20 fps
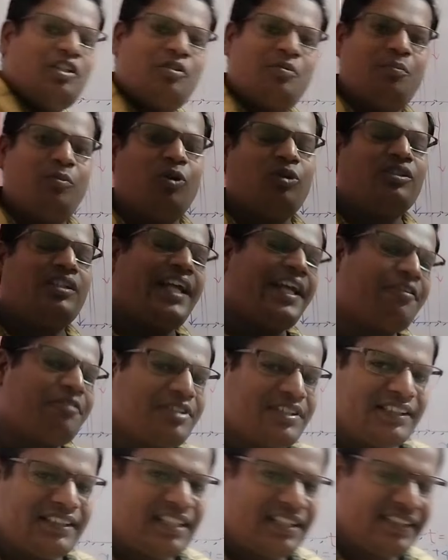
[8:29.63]
Both the
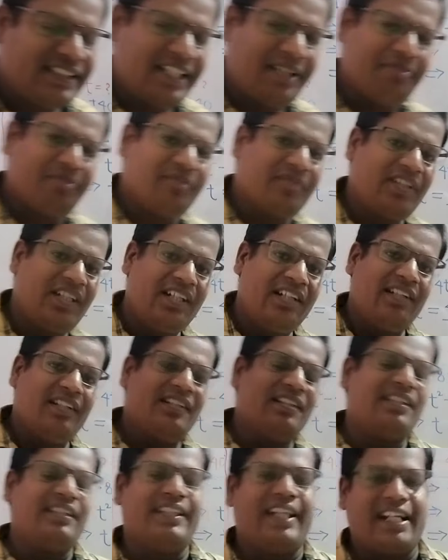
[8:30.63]
equations are same.
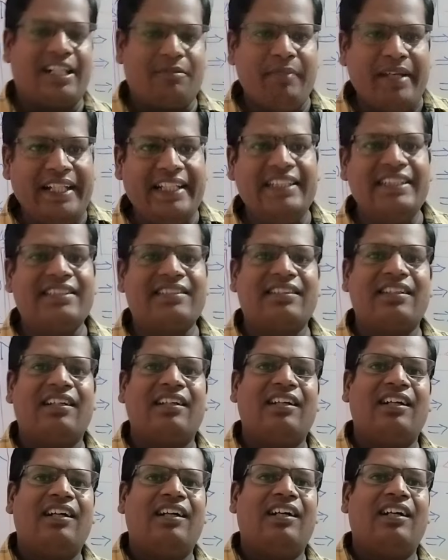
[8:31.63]
That means
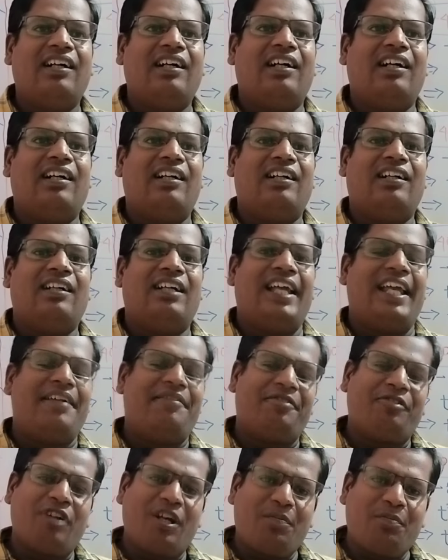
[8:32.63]

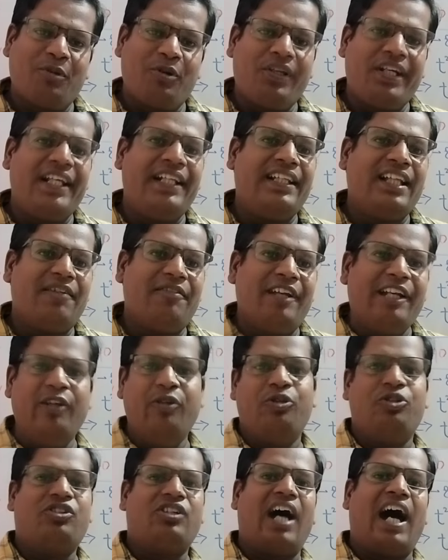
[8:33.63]
if you are putting the
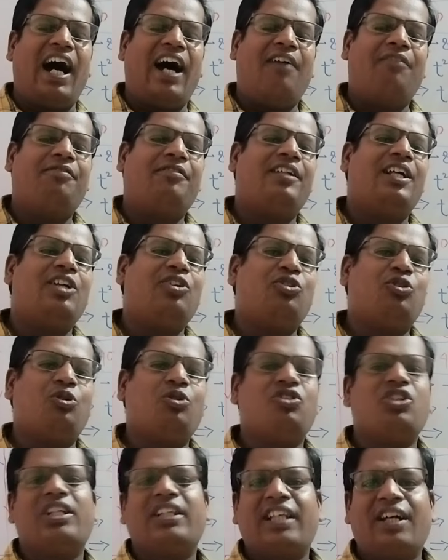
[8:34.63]
values after
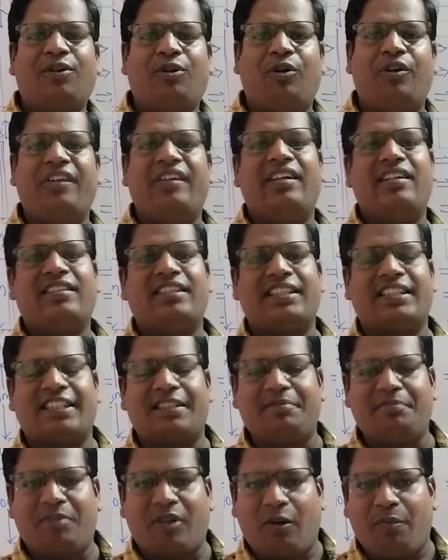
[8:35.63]
choosing the coordinate
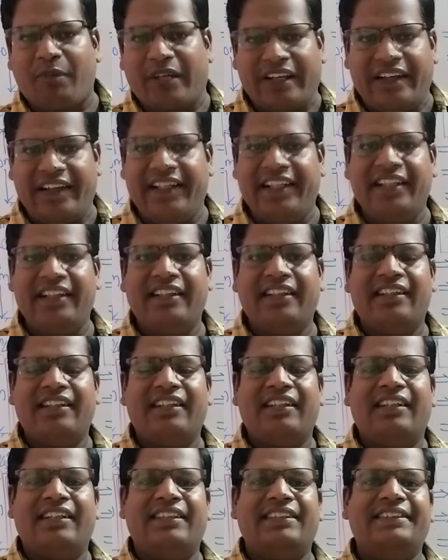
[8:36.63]
system properly,
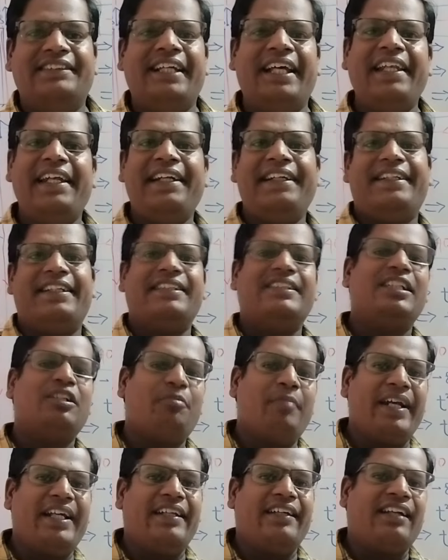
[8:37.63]
then it doesn't
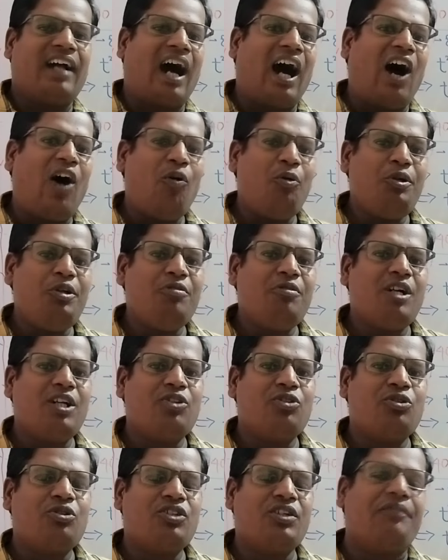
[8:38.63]
matter how you are
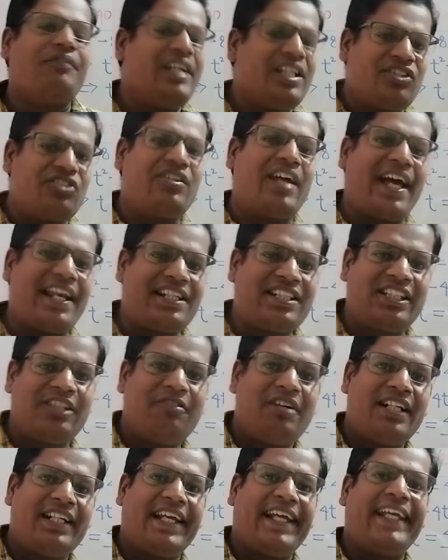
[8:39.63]
choosing, which direction you
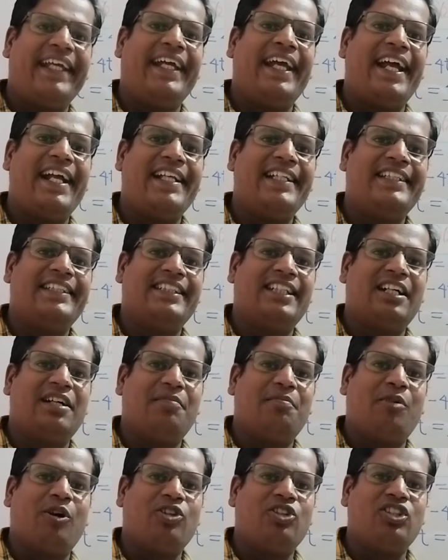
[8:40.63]
are taking as
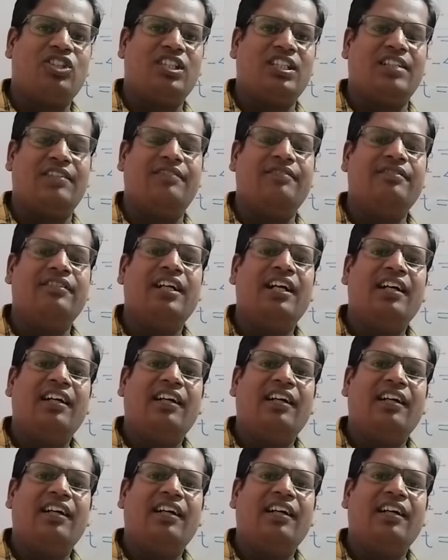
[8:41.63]
positive,